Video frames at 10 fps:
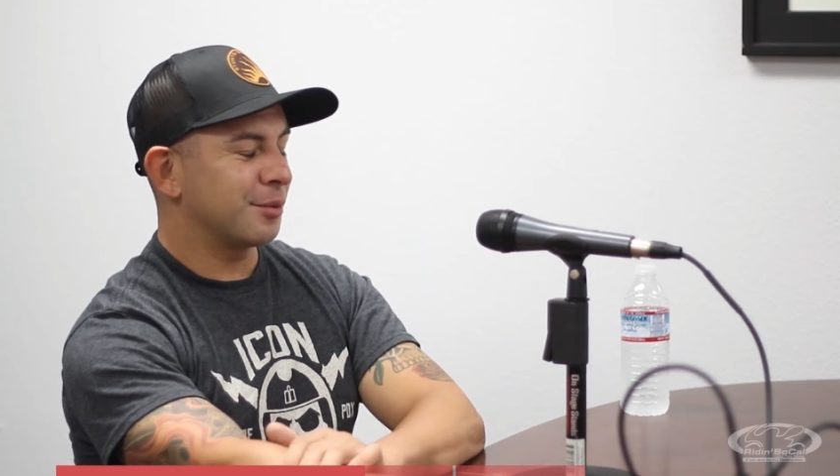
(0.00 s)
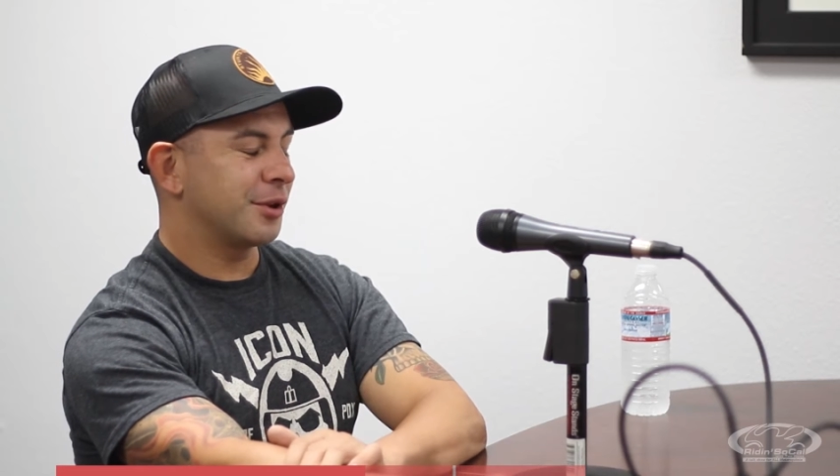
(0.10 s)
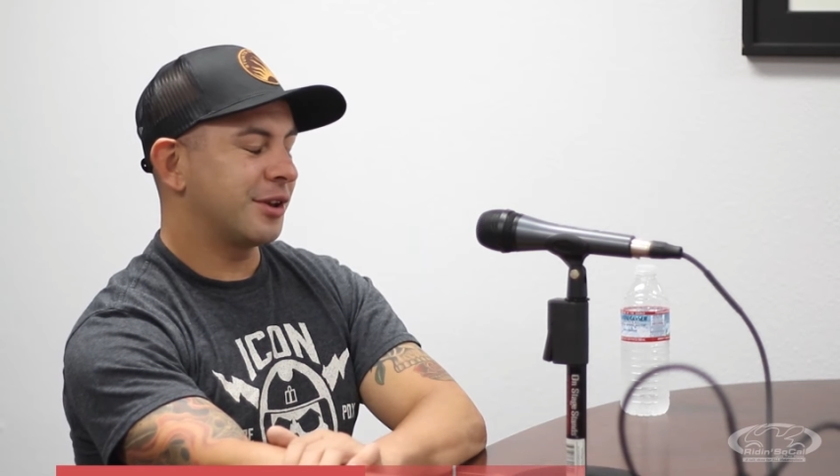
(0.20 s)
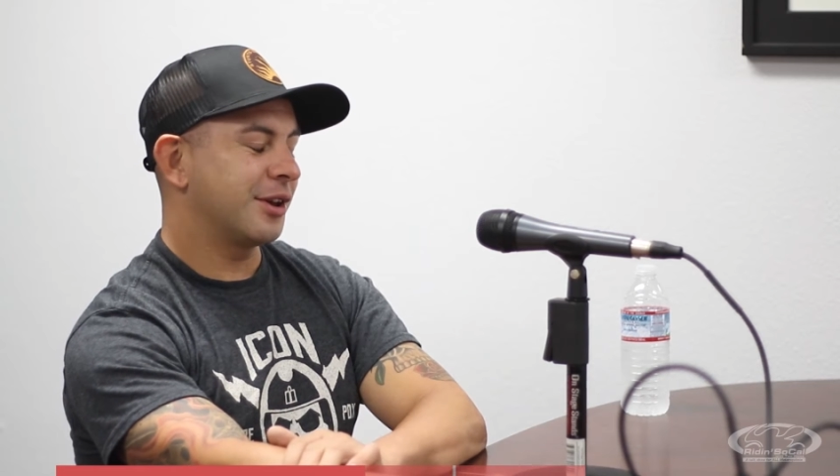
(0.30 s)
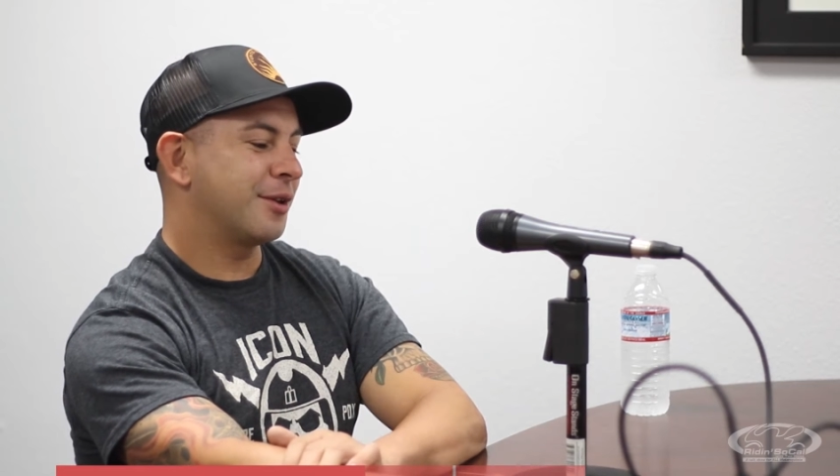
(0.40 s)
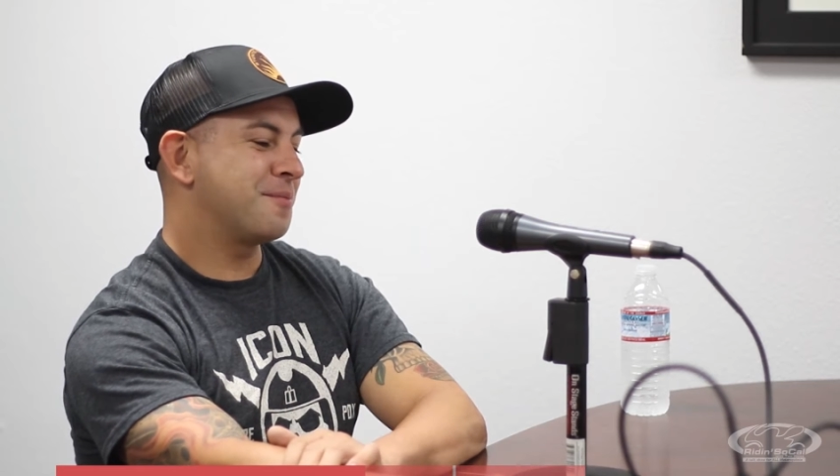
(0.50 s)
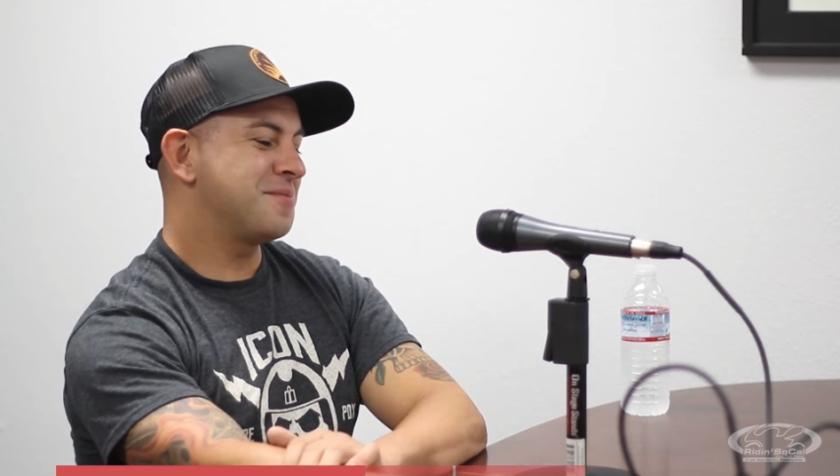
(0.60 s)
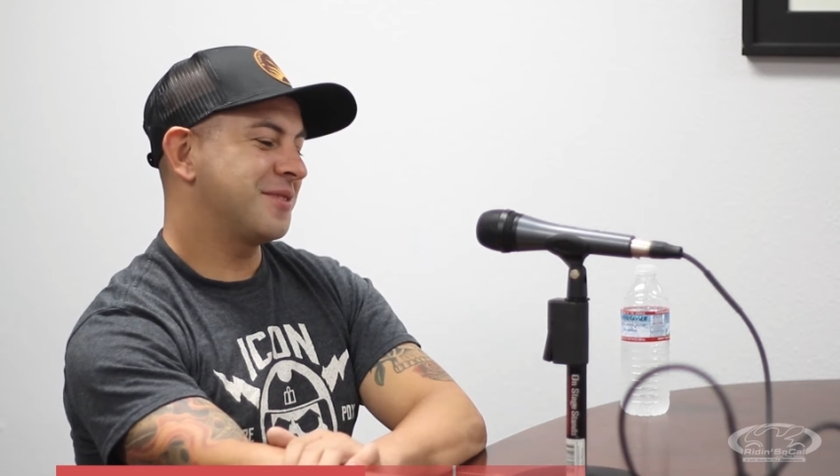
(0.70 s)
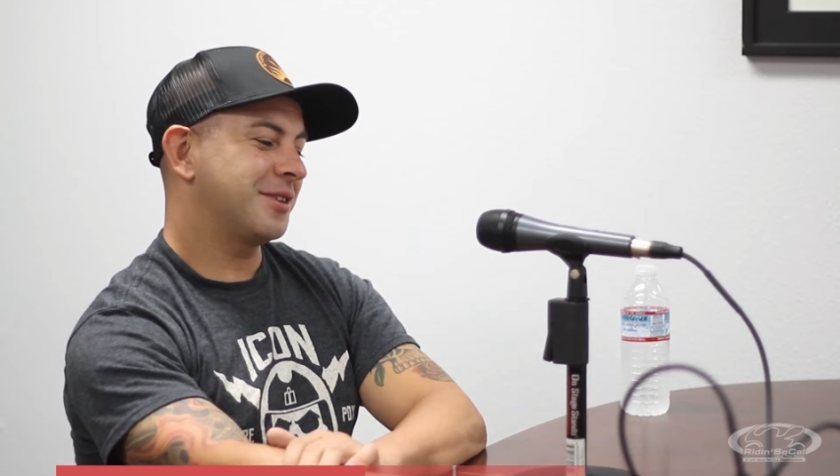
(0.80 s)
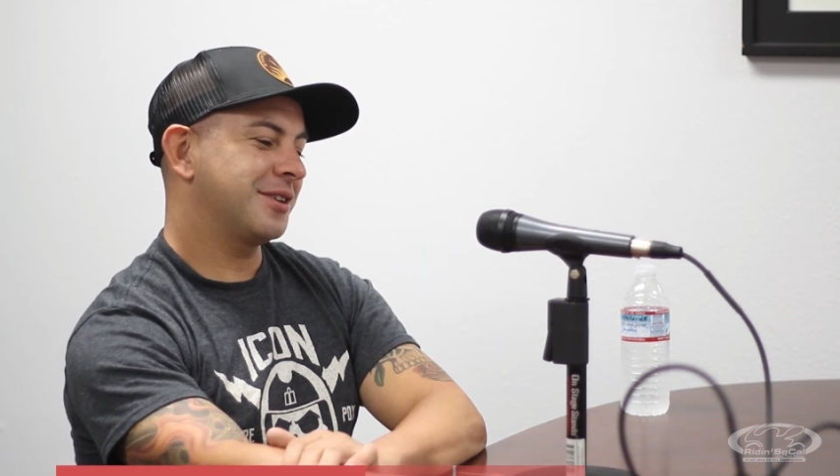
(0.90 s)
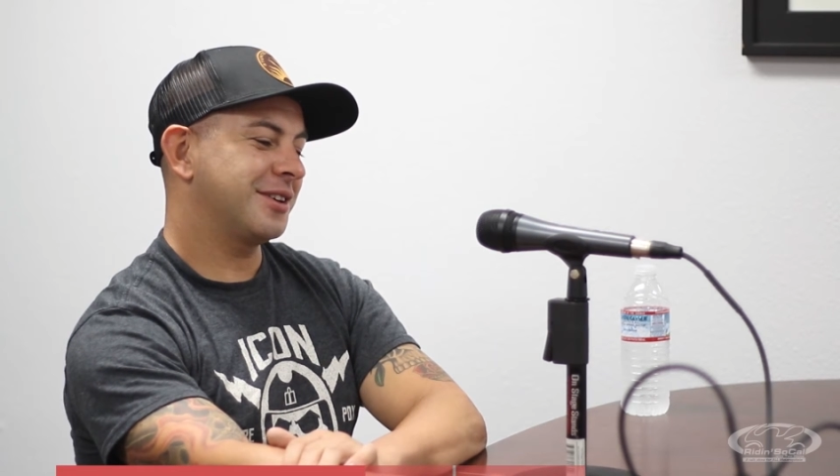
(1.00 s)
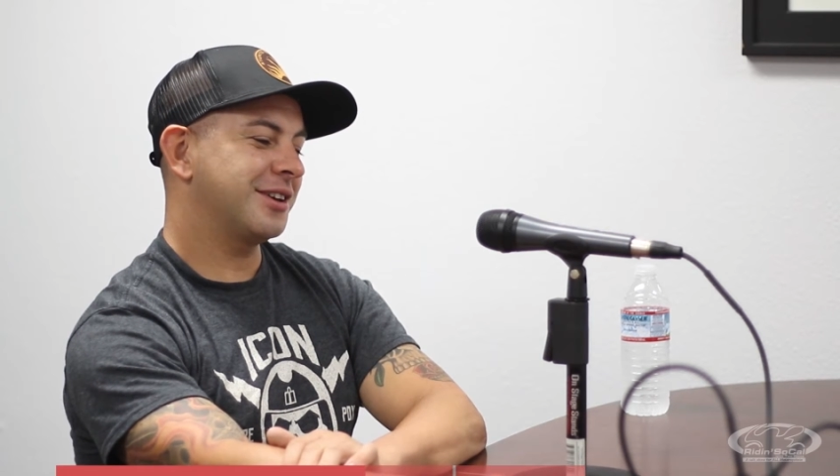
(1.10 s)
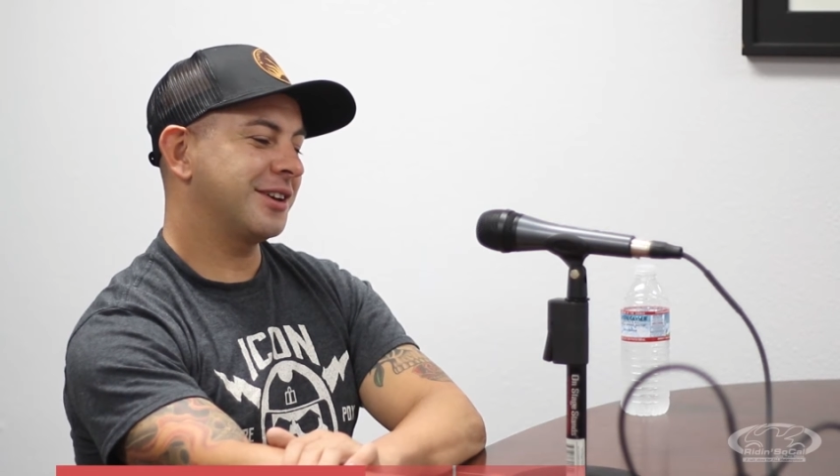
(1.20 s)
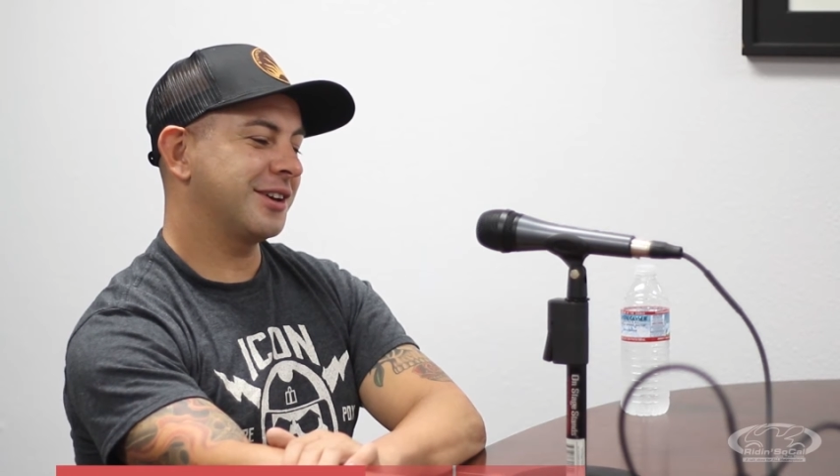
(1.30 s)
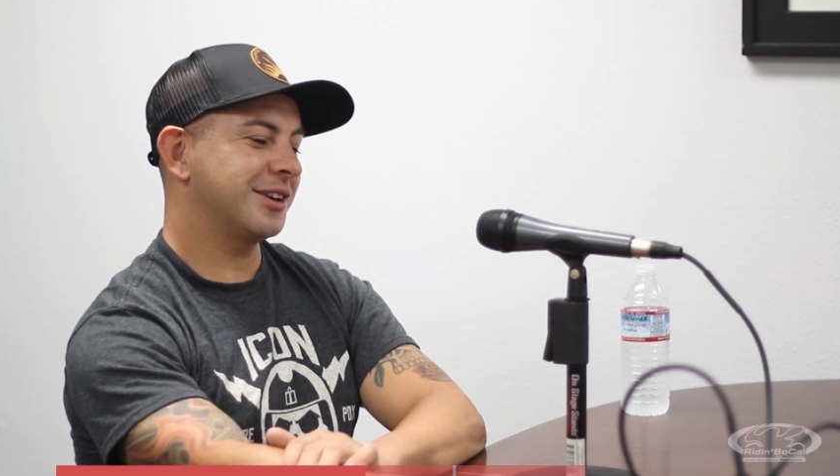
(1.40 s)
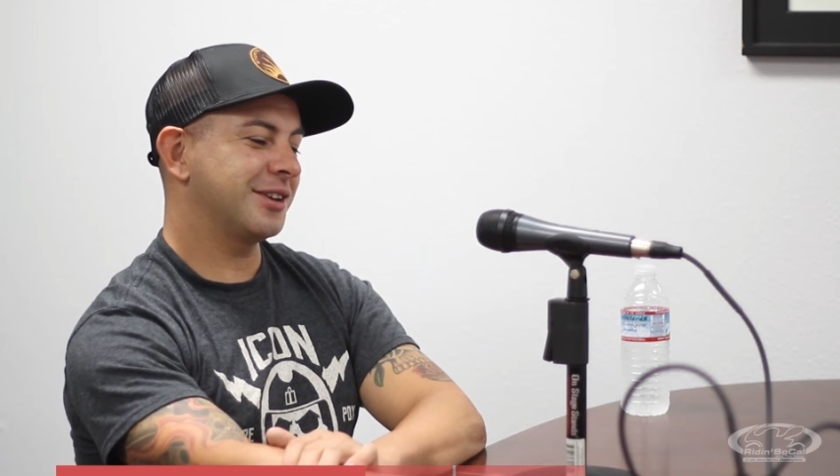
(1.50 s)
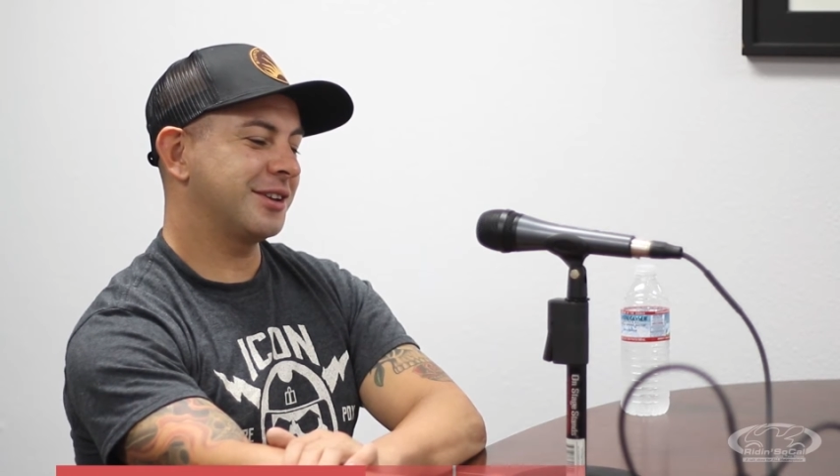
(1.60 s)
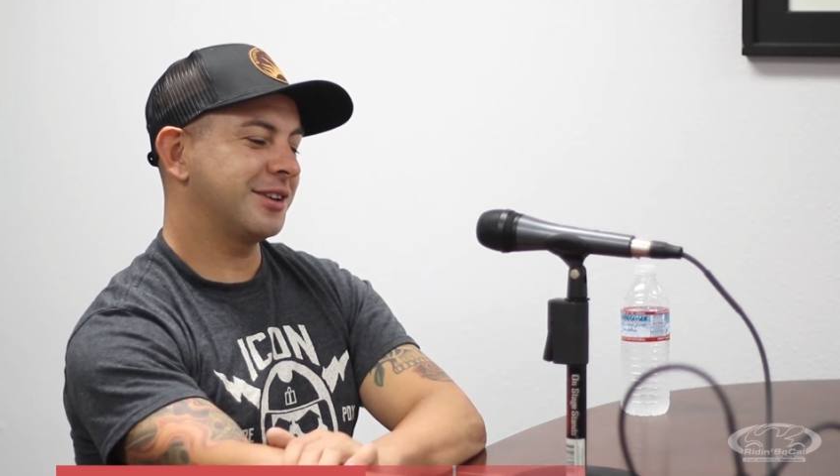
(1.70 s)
but